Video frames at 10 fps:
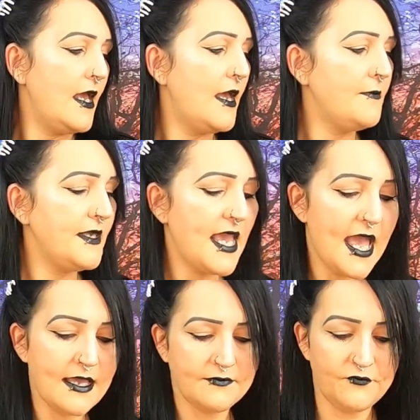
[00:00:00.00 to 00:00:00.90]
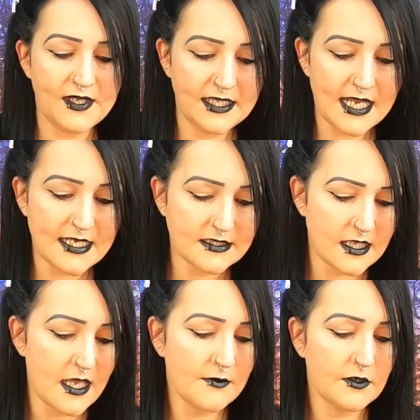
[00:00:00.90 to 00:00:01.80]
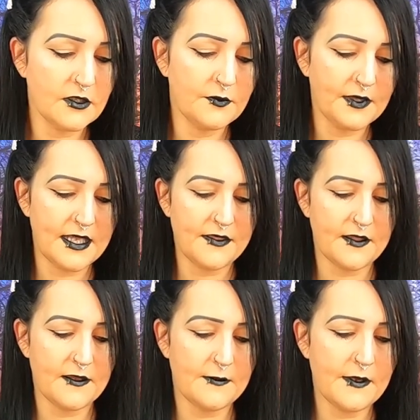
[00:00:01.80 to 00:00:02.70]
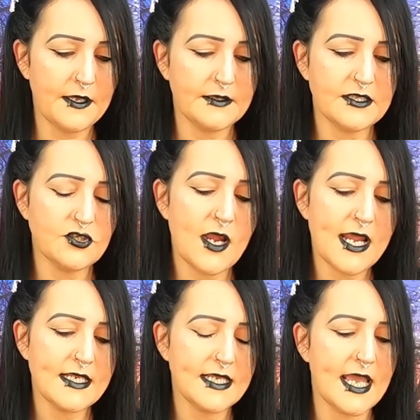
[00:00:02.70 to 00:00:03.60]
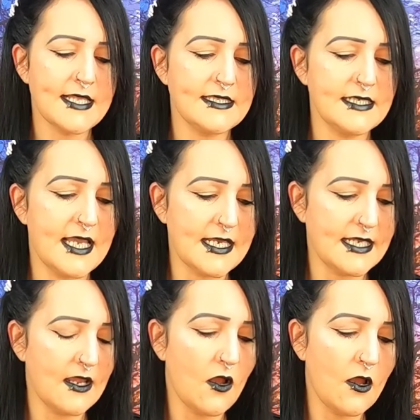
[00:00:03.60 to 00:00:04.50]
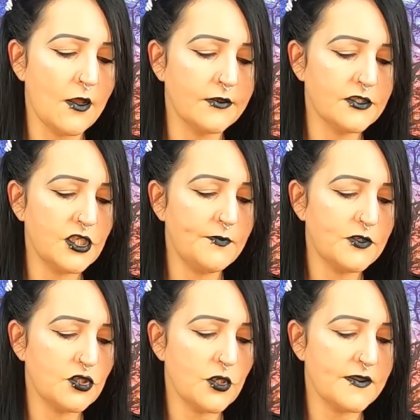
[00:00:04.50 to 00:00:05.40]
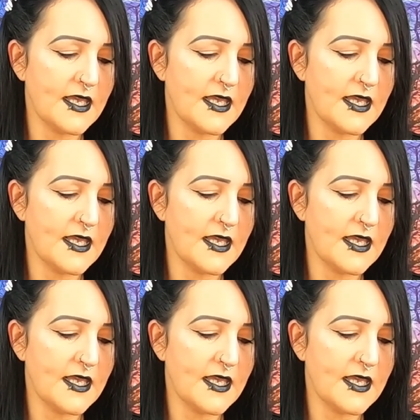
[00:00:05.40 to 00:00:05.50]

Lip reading: Yeah, really nice colour play there. I tried again to get it on Superdrug.